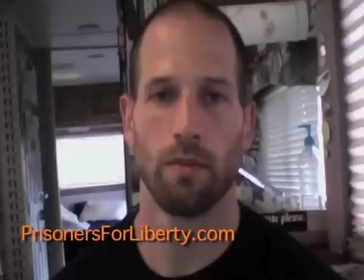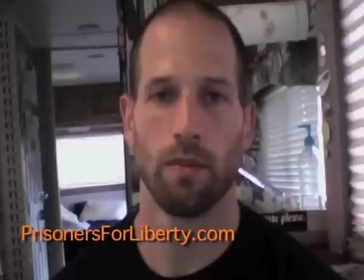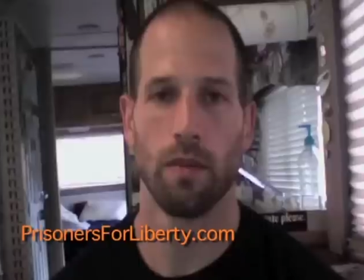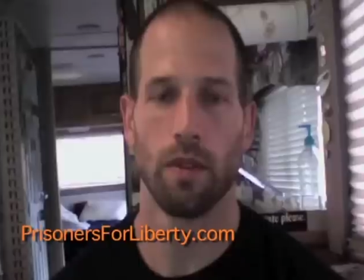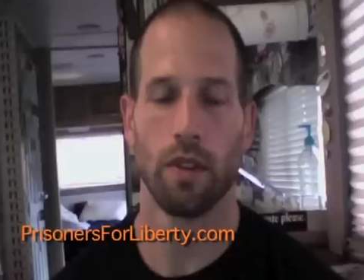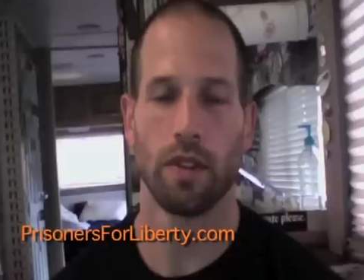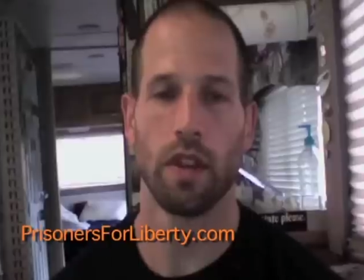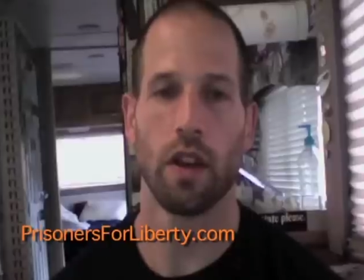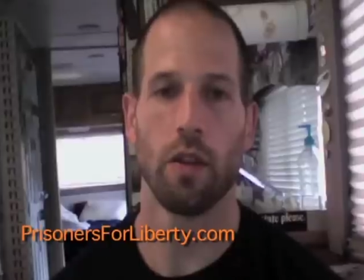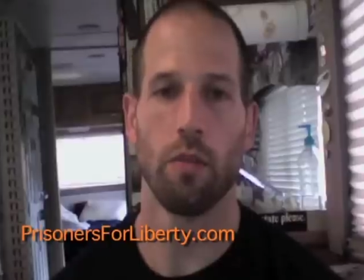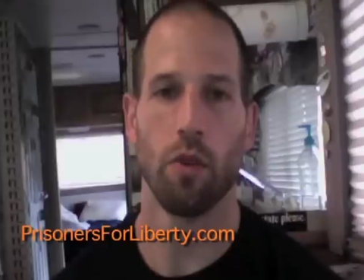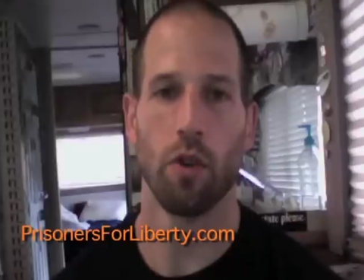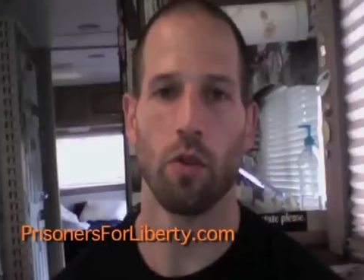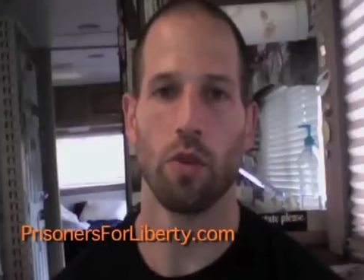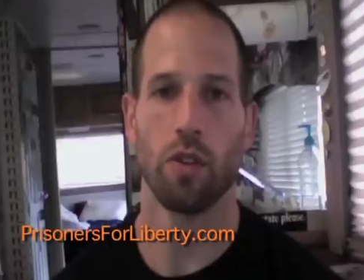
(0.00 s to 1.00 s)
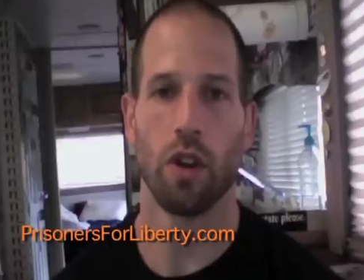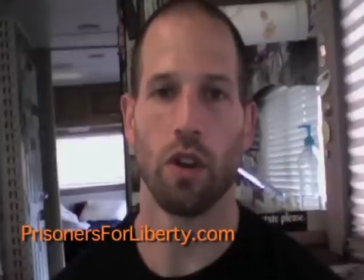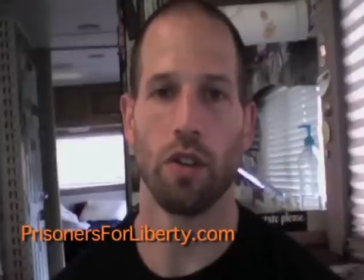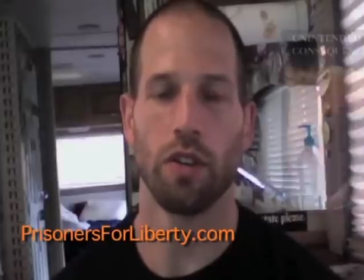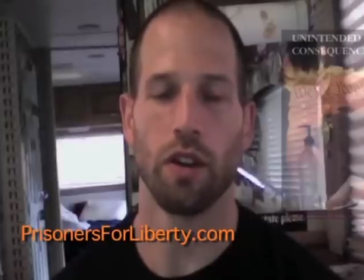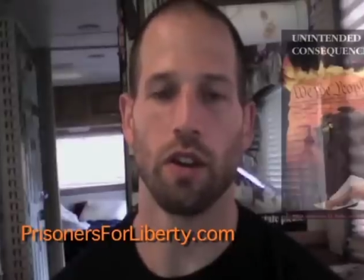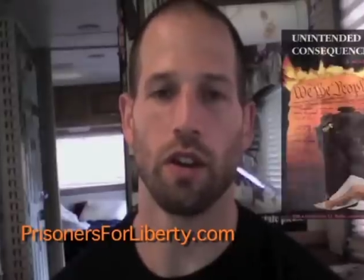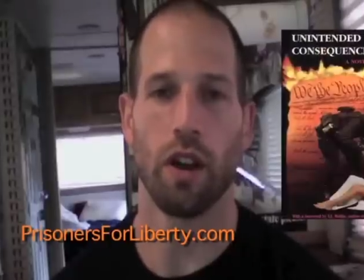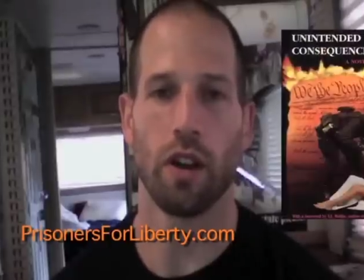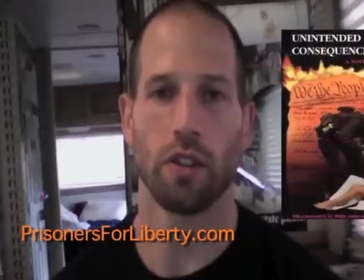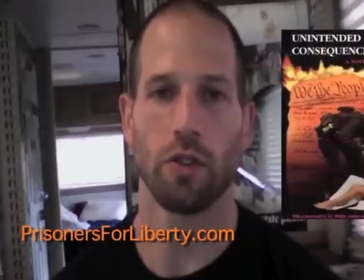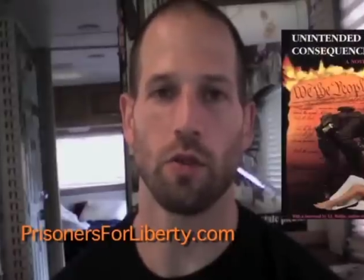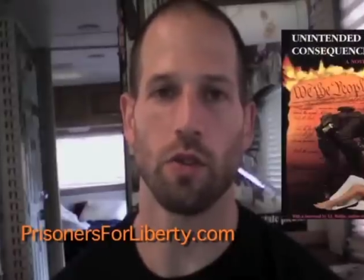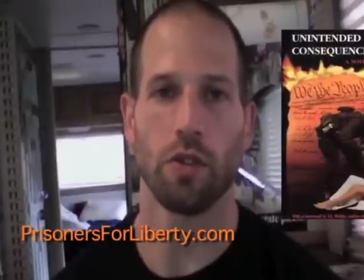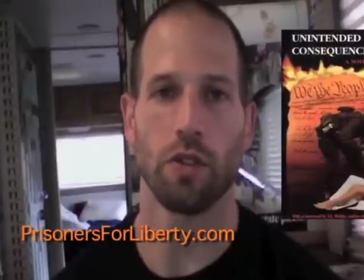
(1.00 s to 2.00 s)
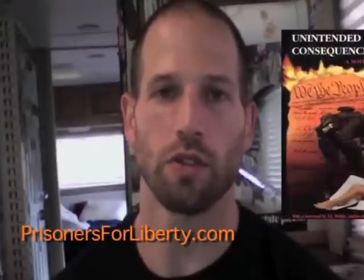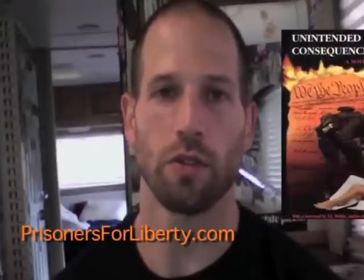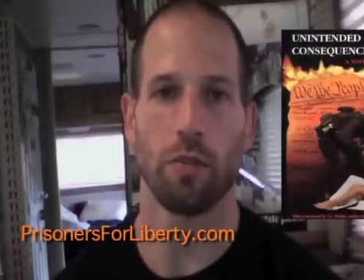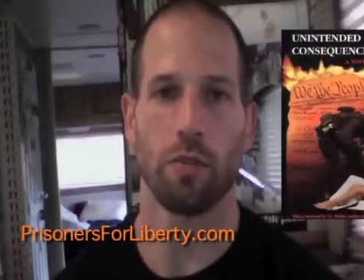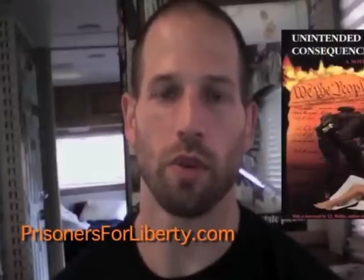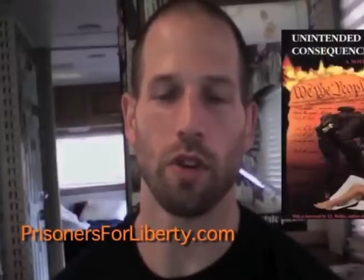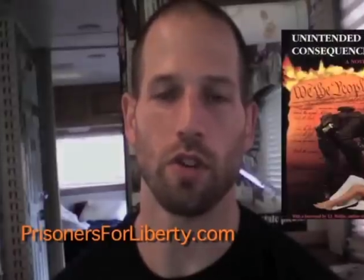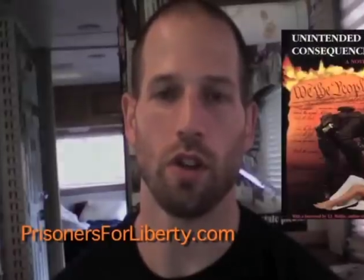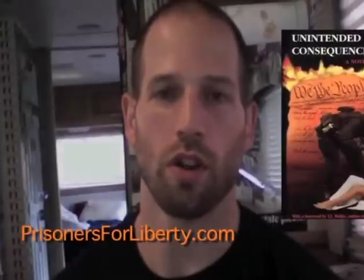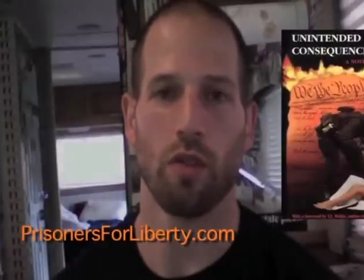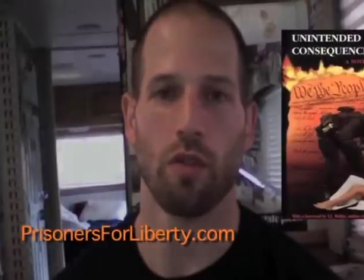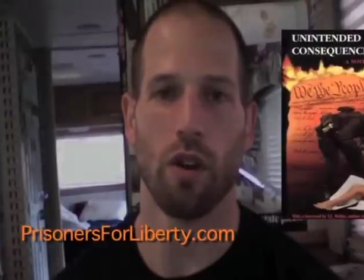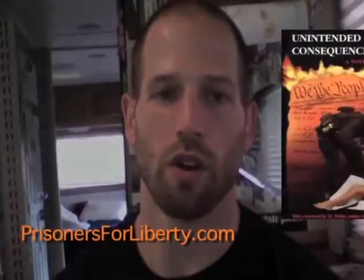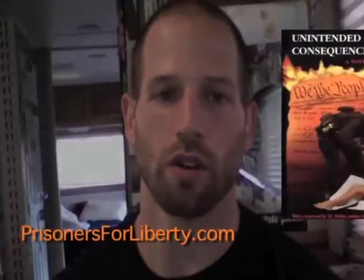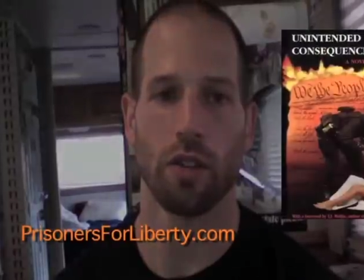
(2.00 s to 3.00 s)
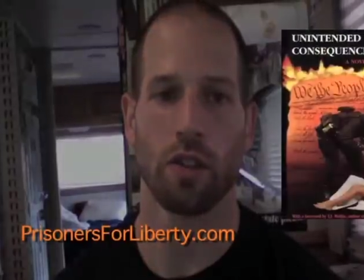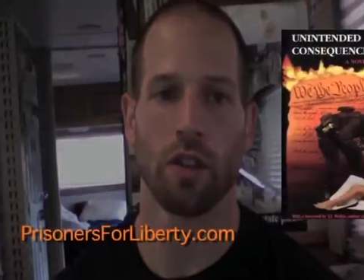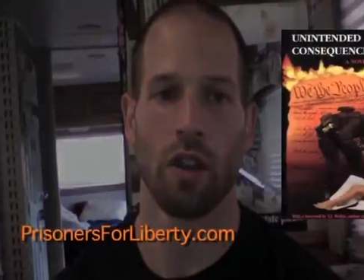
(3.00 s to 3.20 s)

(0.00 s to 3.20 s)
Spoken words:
The second book was Unintended Consequences by John Ross,